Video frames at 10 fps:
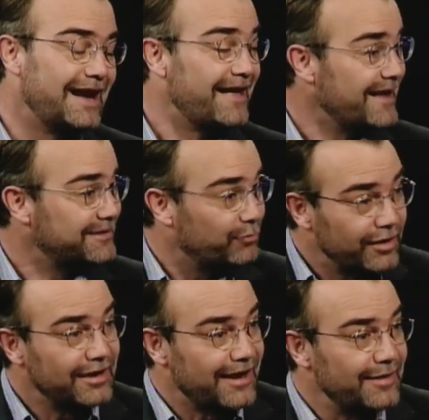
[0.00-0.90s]
And that's
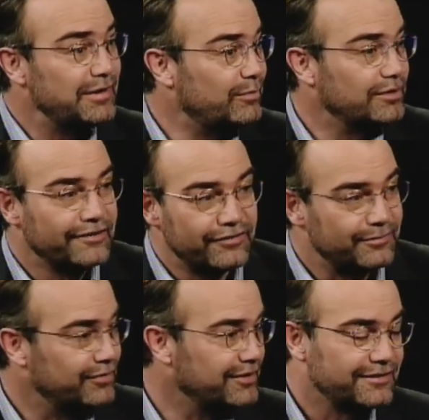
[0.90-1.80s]
what a lot of people living
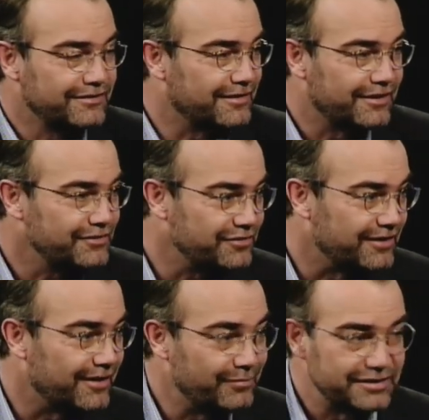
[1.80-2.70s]
and breathing in the country
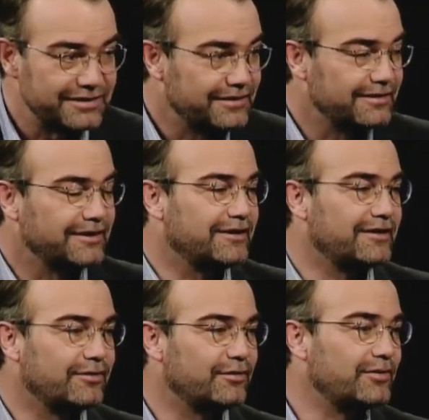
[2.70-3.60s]
are, particularly
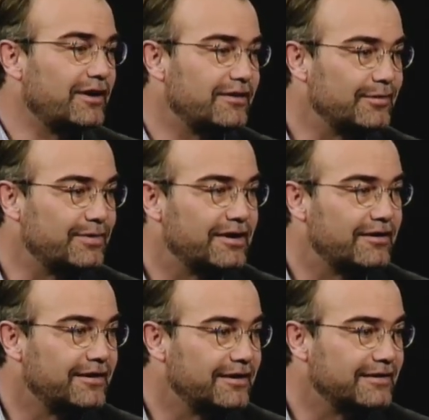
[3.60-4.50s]
here where we are in the Bay
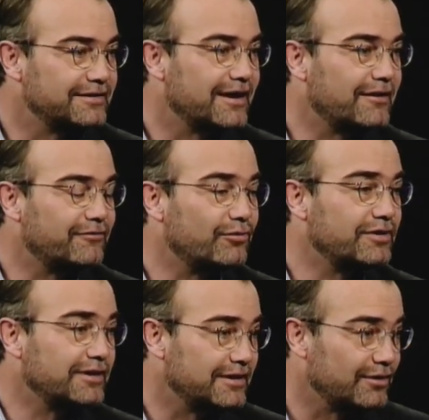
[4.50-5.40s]
Area and in
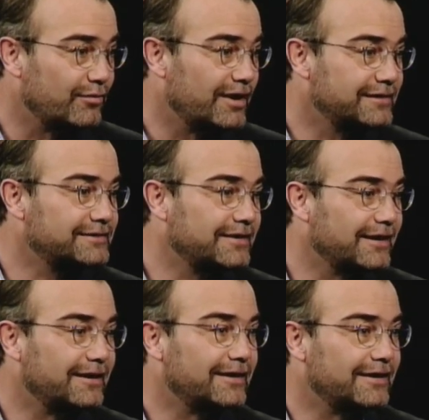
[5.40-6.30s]
California and in the West.
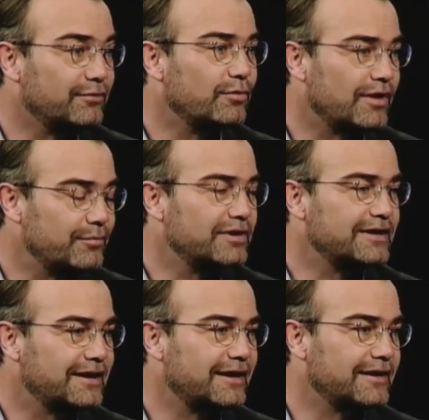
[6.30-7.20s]
We want to bring
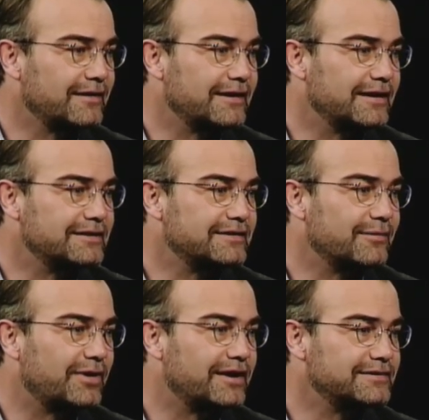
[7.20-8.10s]
that kind of thing into
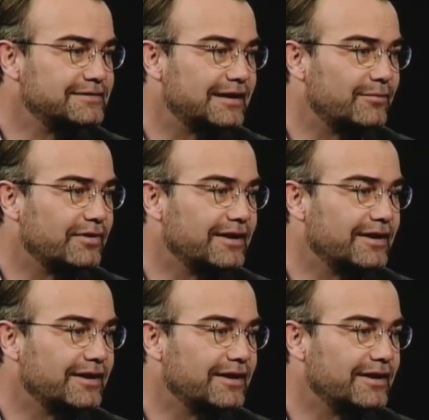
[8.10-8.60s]
the policy table.